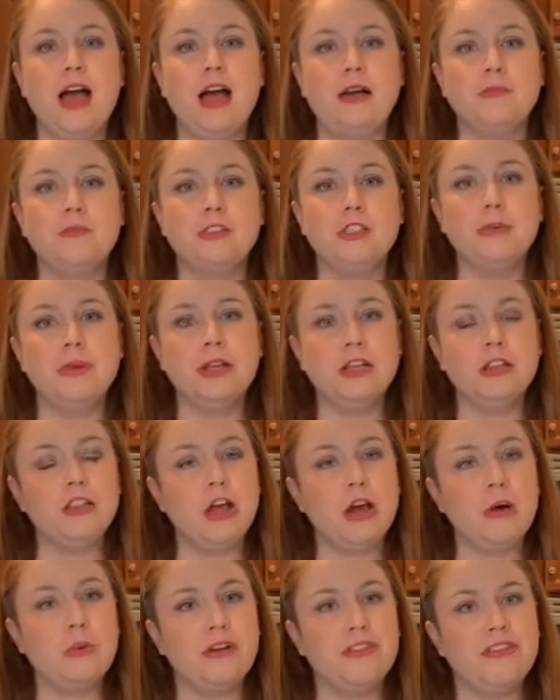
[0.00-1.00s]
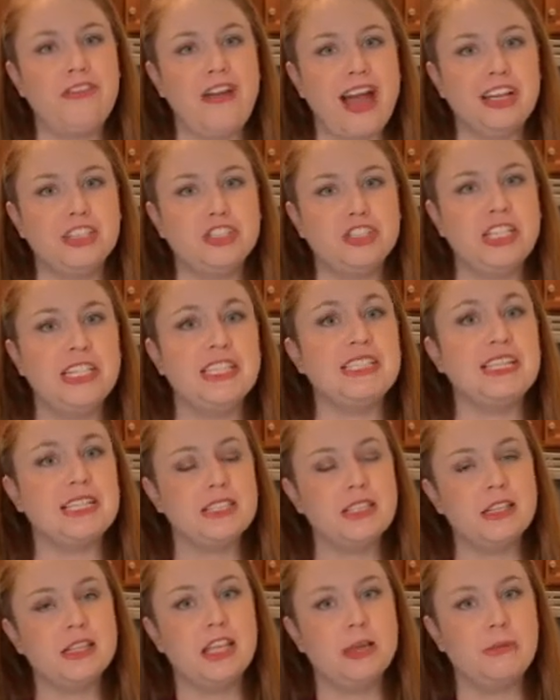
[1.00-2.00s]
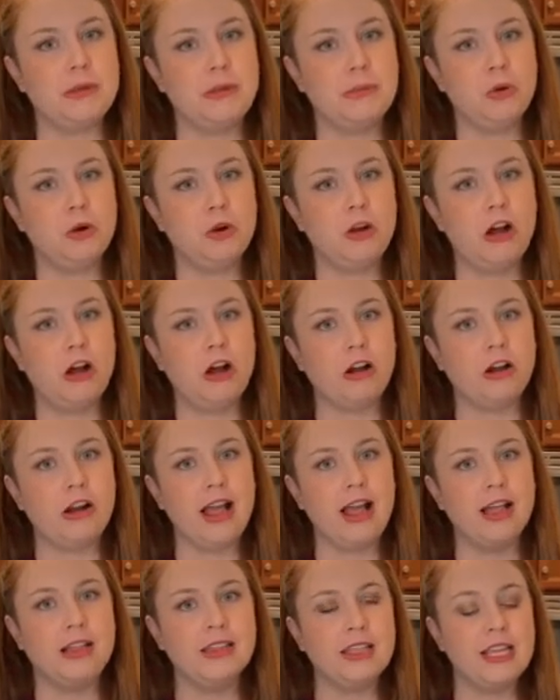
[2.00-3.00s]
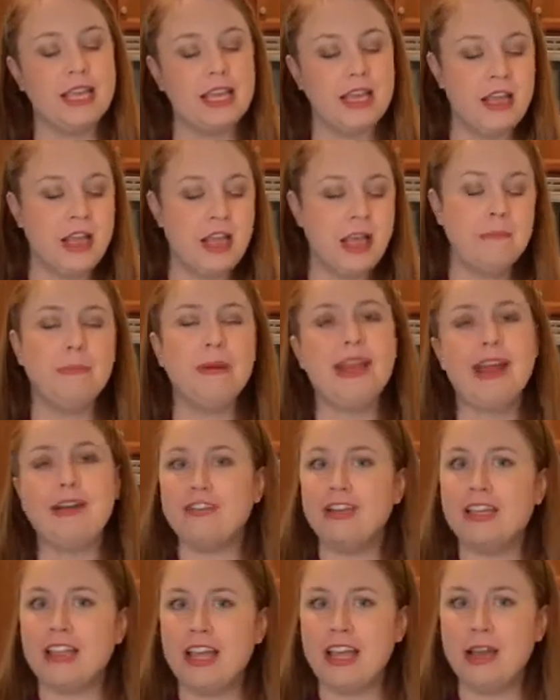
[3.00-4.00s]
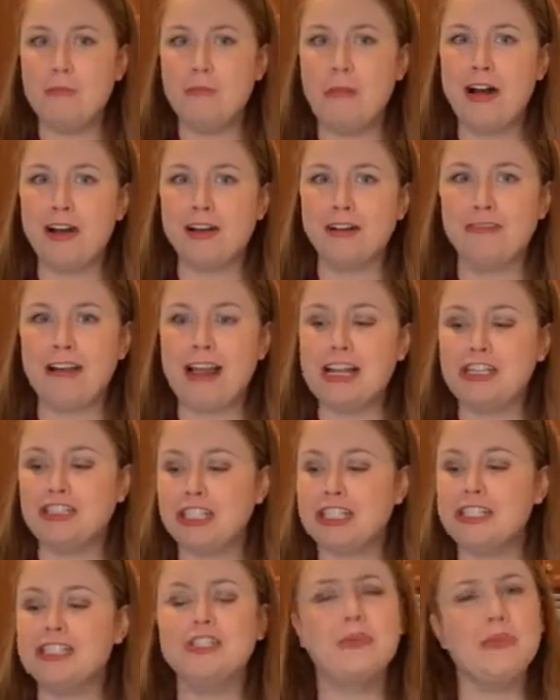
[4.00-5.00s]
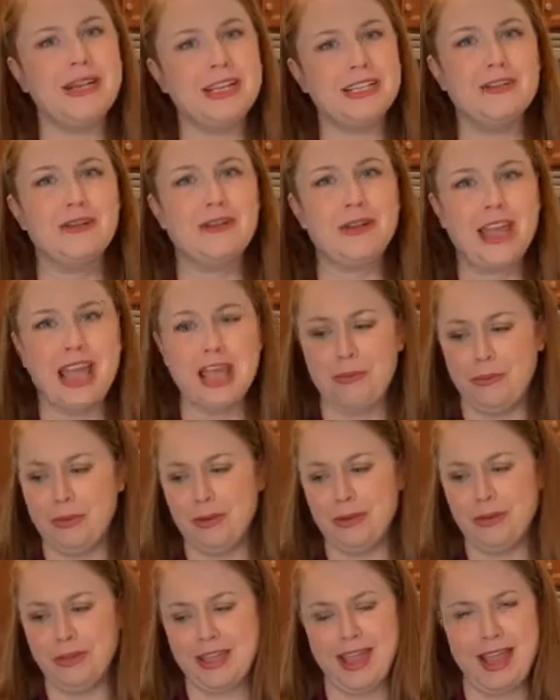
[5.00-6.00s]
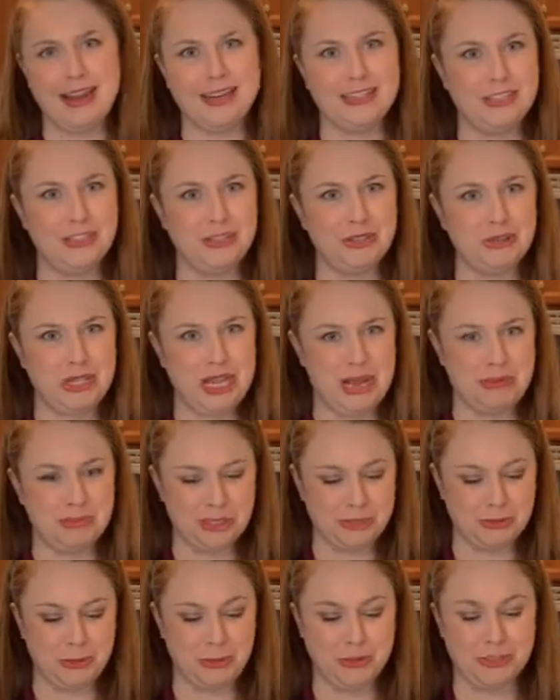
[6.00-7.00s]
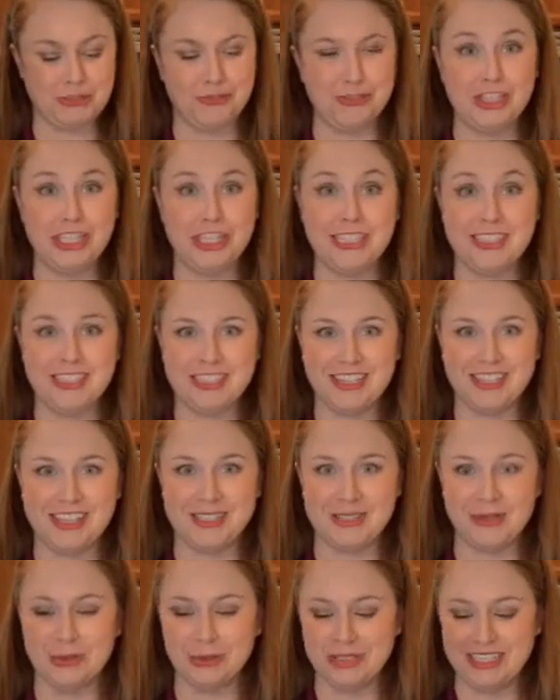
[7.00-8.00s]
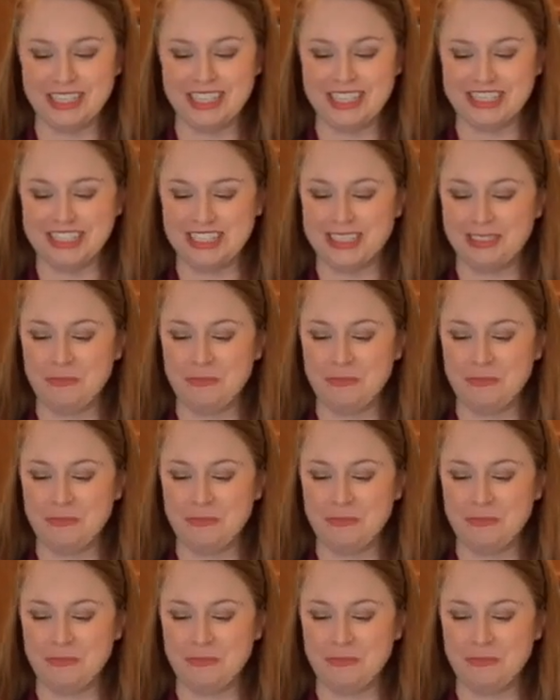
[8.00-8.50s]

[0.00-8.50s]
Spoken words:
doing a lower fat cheese is a little bit more heart healthy, but everything in moderation, so it is okay. We only added 2 tablespoons of cheese to this whole dish.